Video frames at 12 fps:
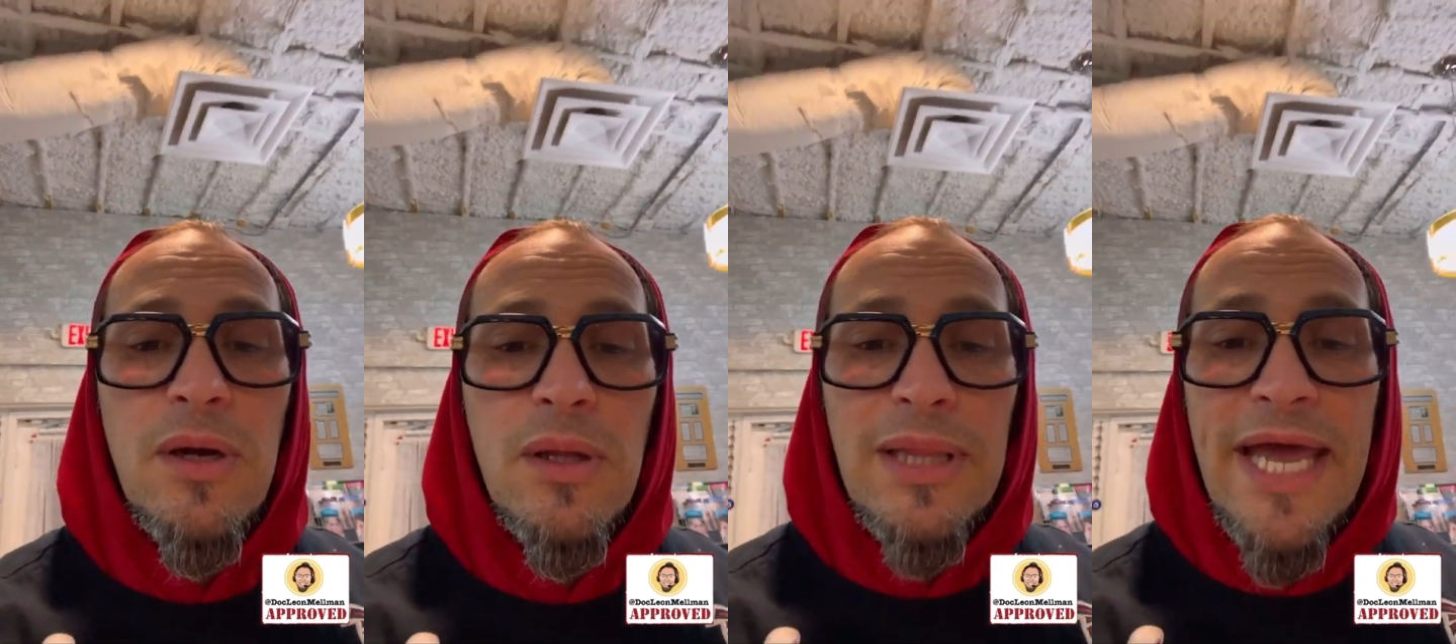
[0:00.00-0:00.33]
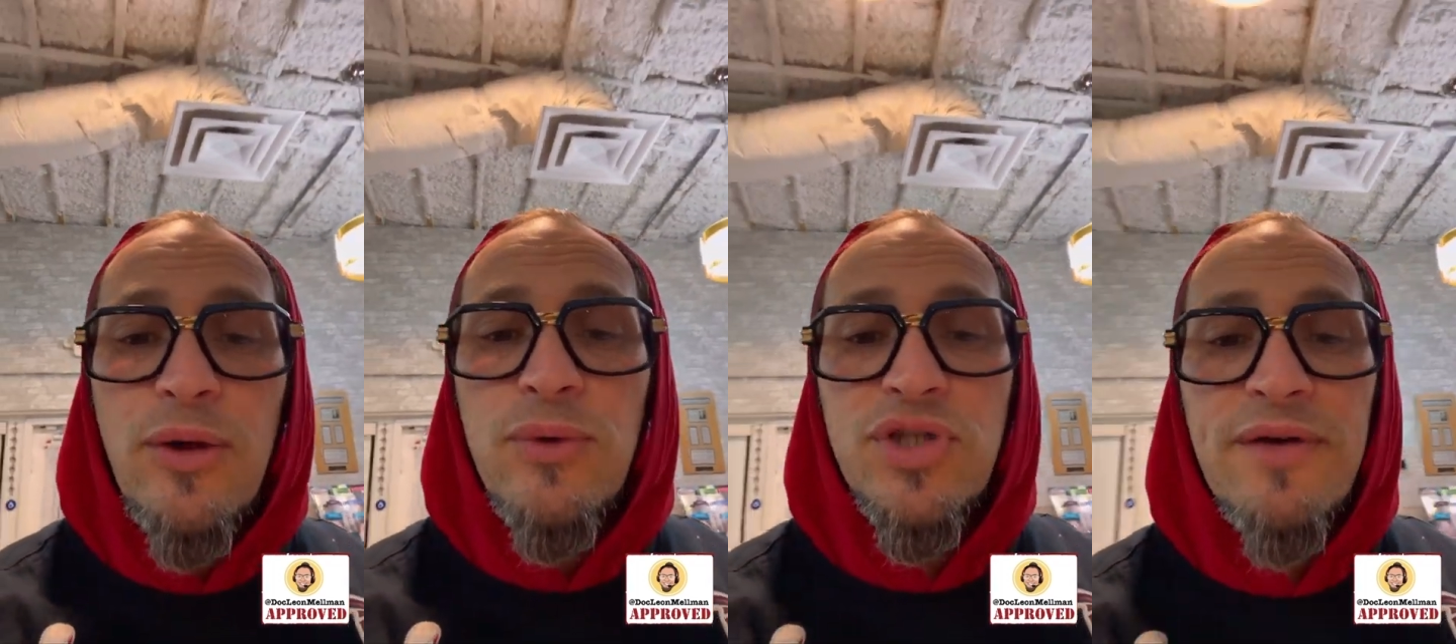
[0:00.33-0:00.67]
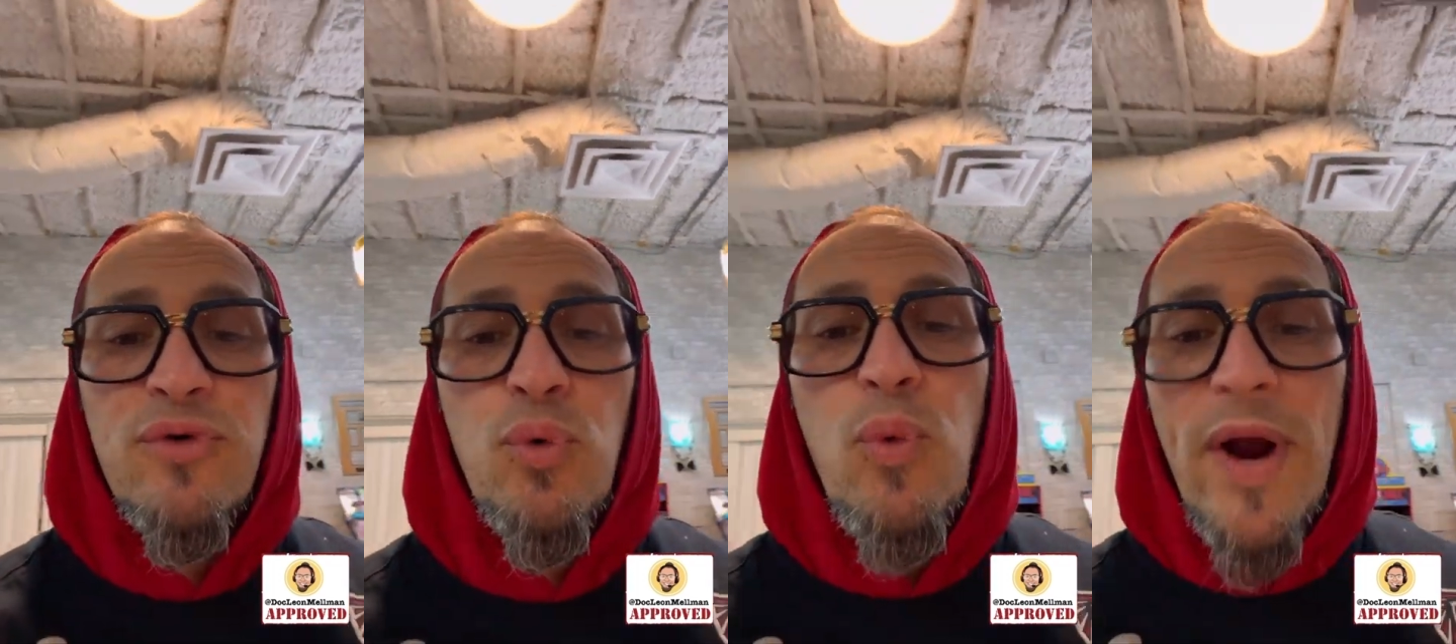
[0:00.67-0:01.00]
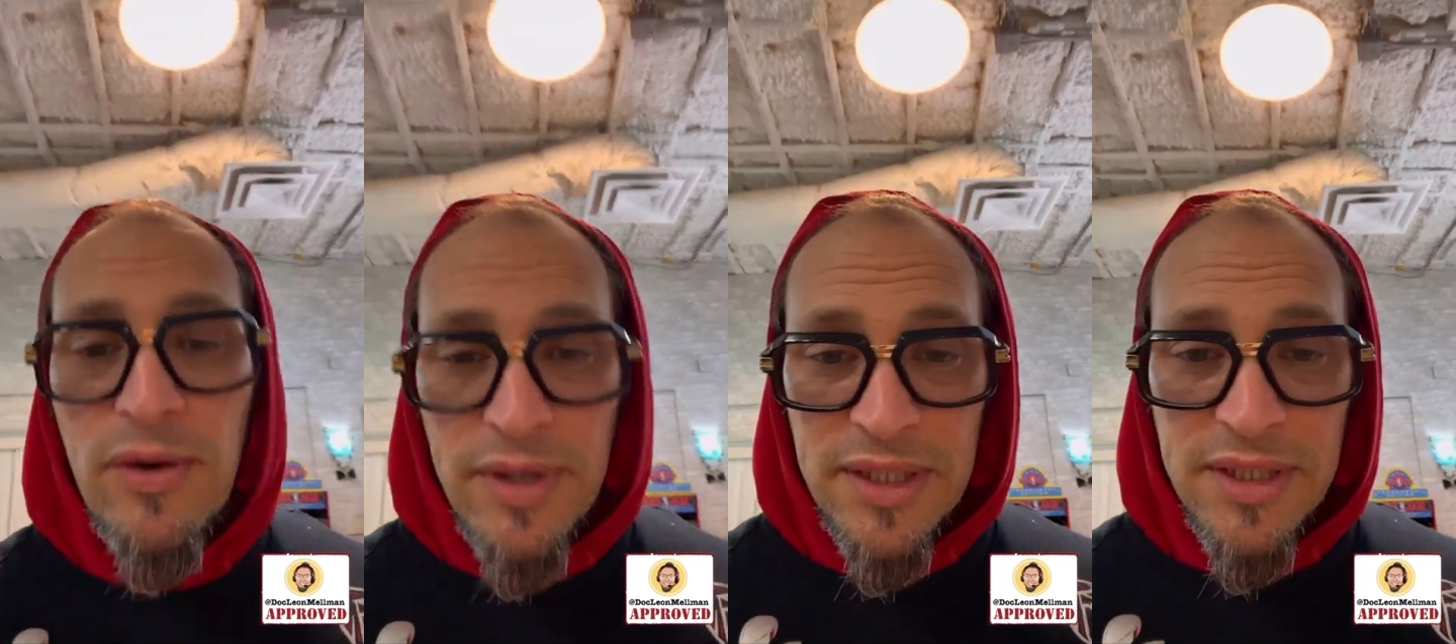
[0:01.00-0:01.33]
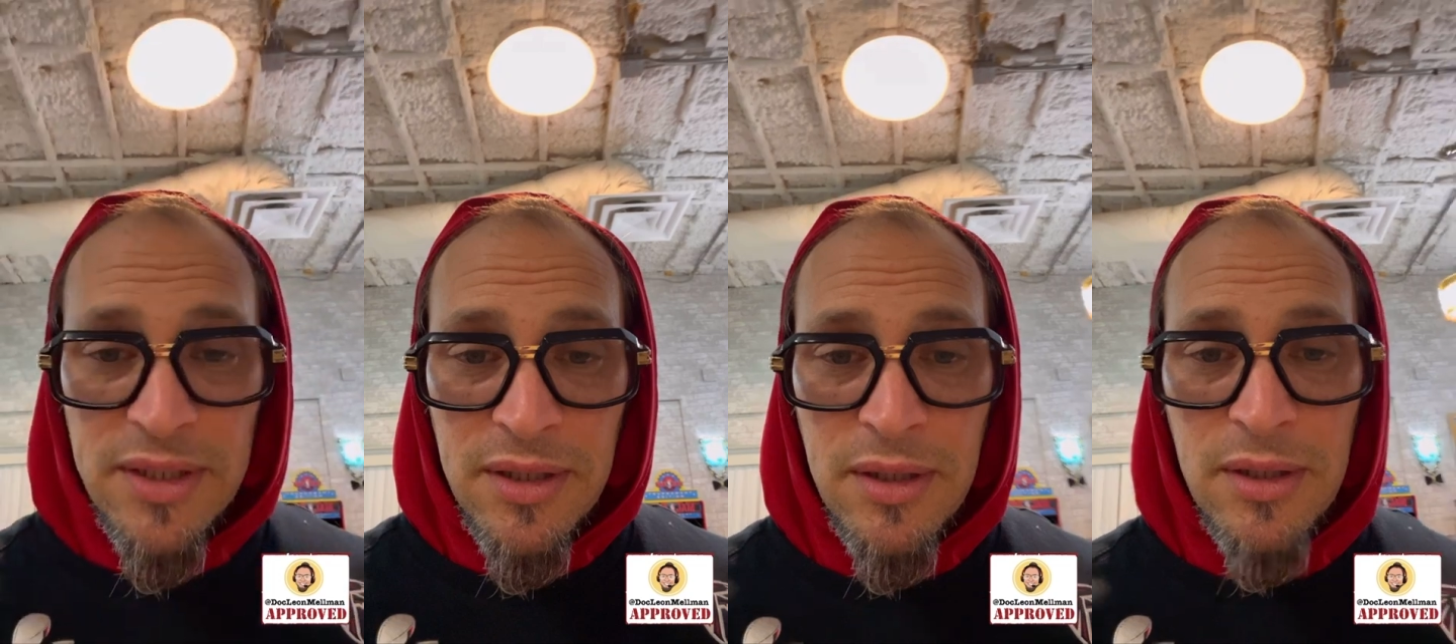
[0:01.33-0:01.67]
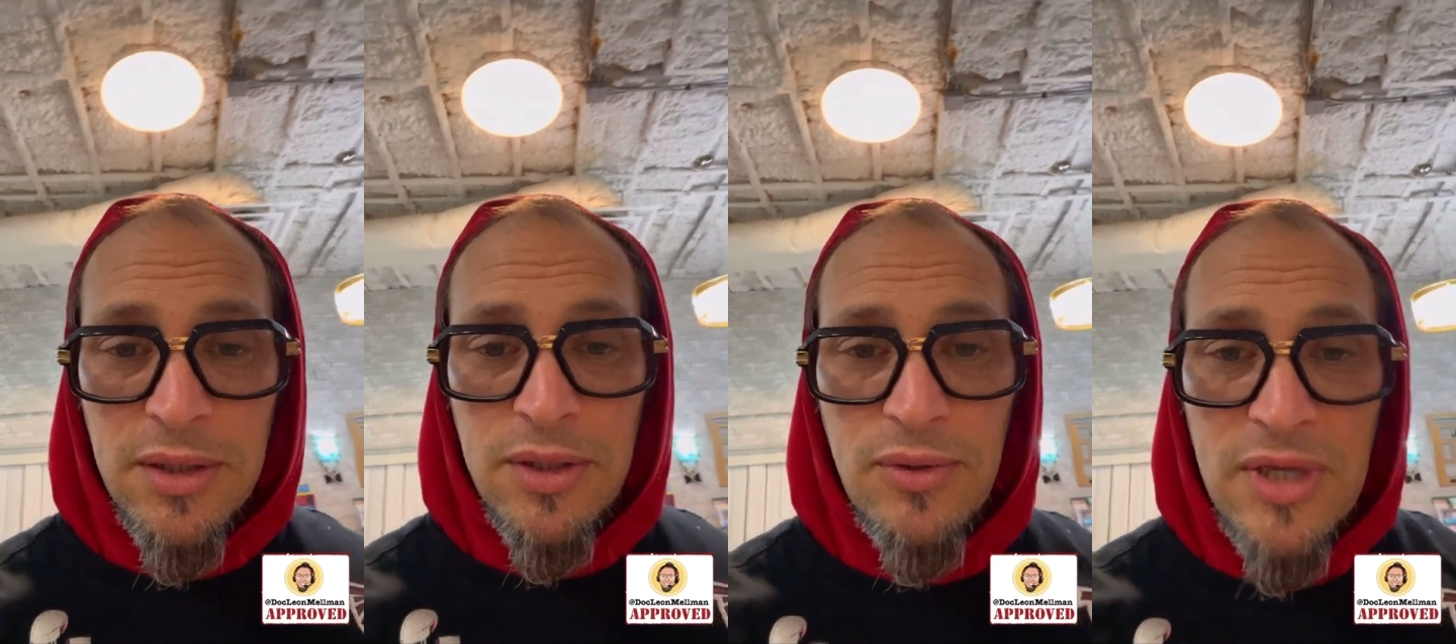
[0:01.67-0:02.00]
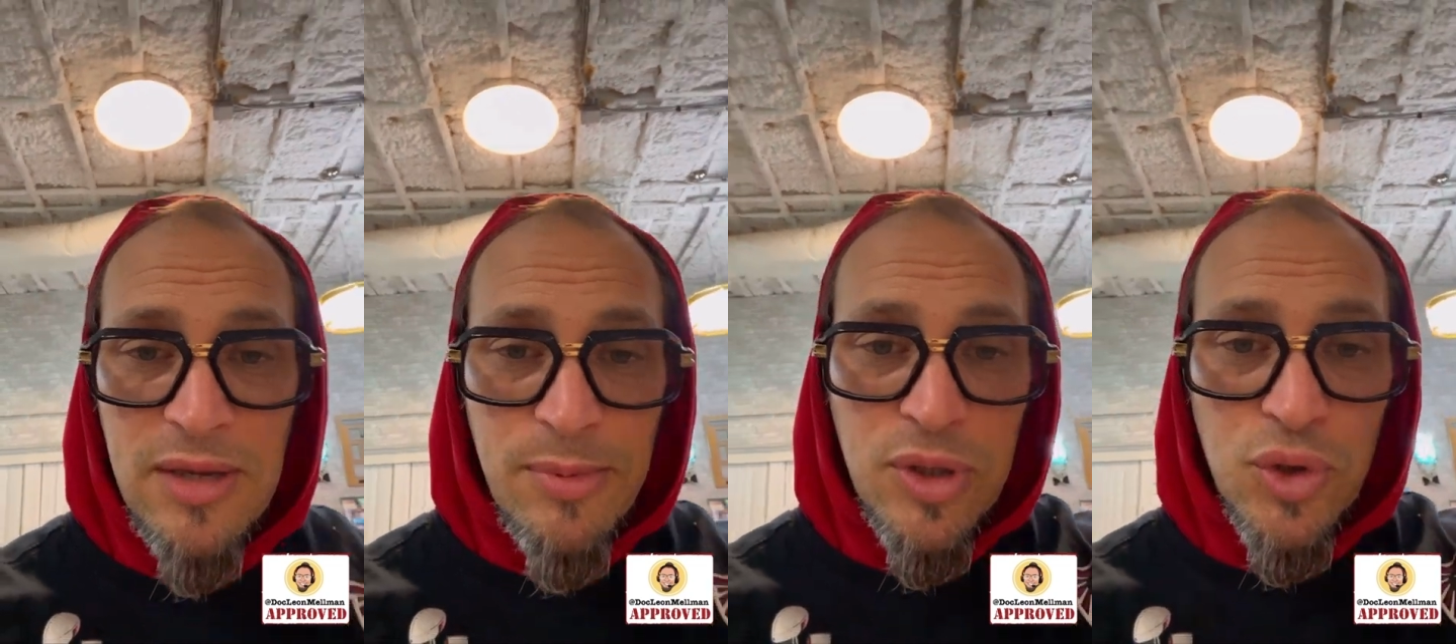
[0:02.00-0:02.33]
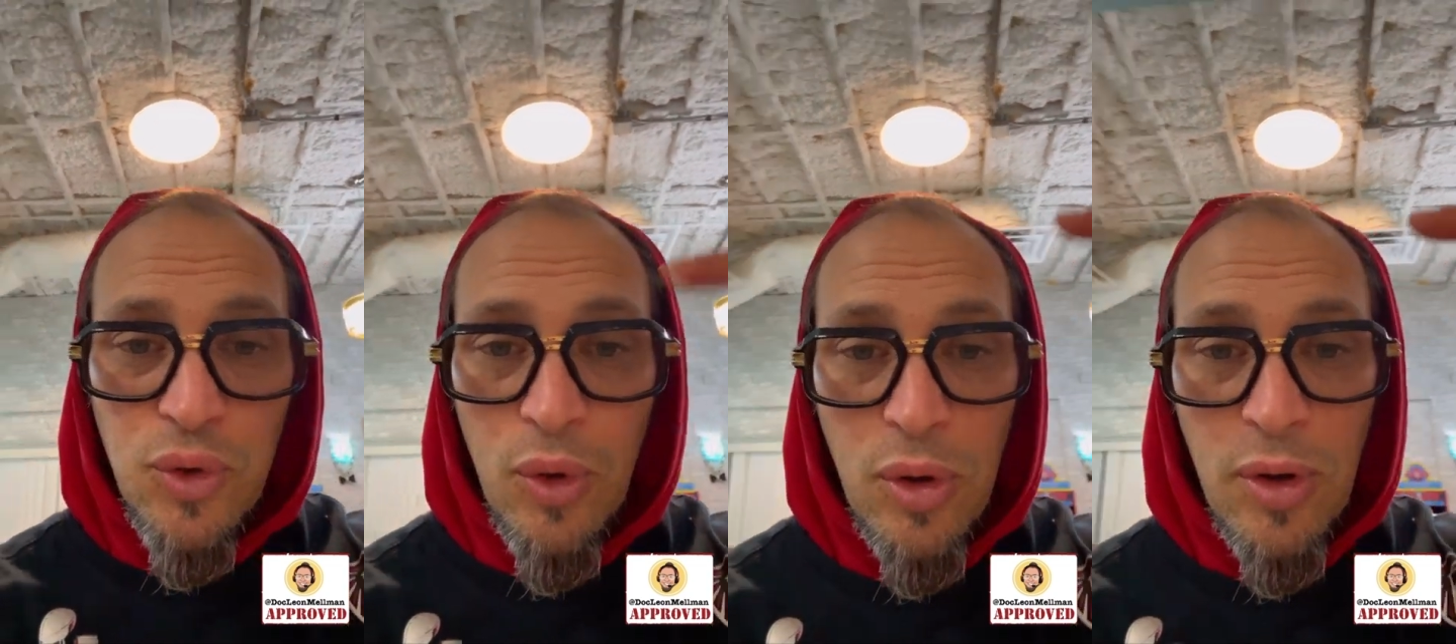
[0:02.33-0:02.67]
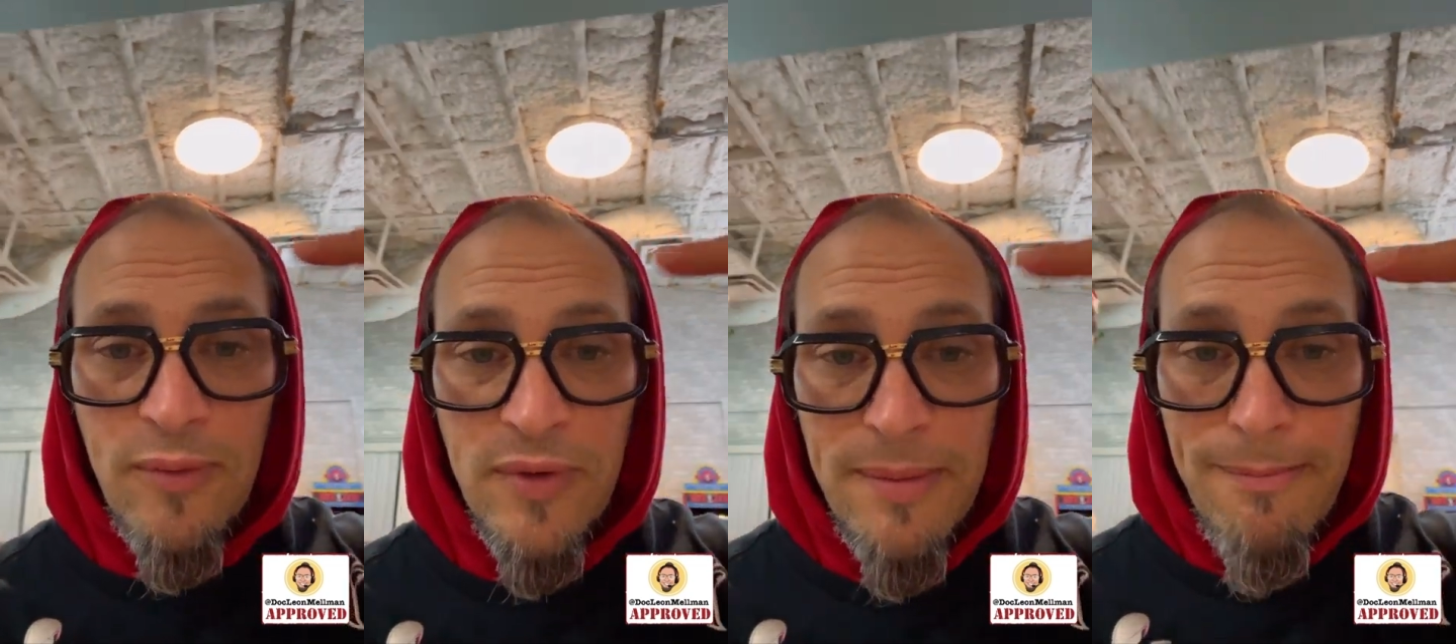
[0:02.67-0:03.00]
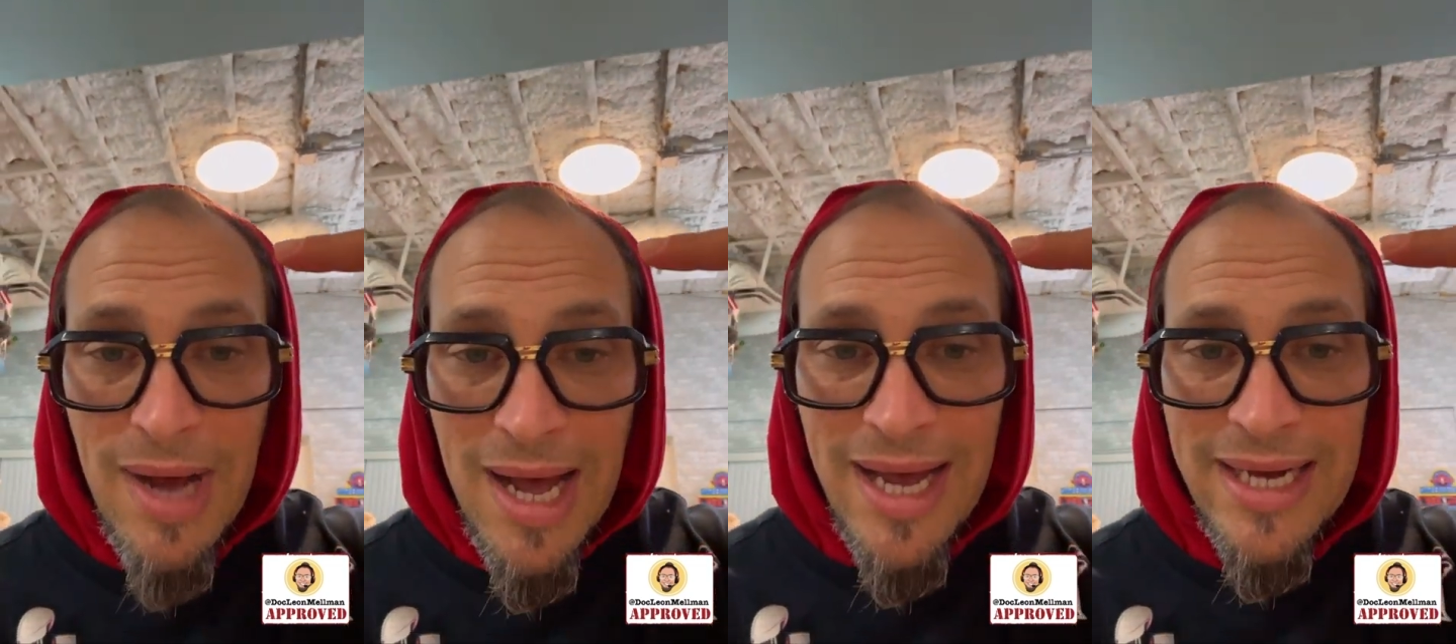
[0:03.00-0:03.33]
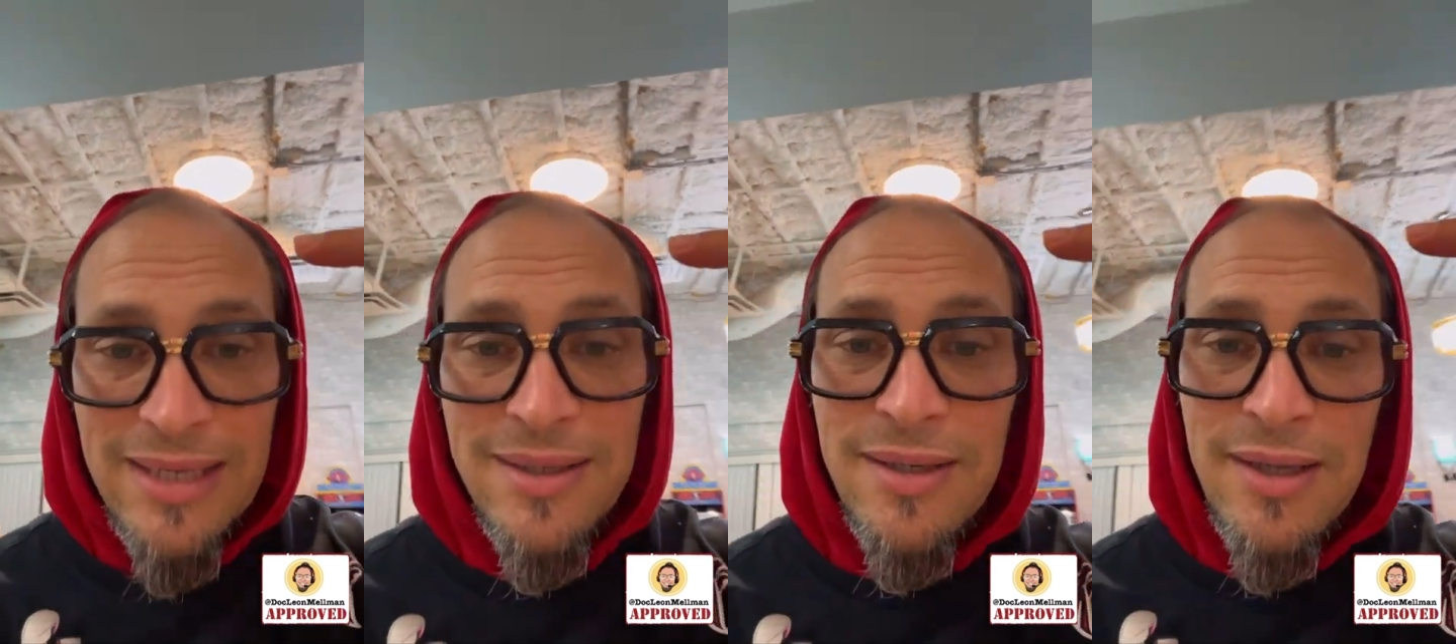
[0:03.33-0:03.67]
language of awareness to keep control over the mind,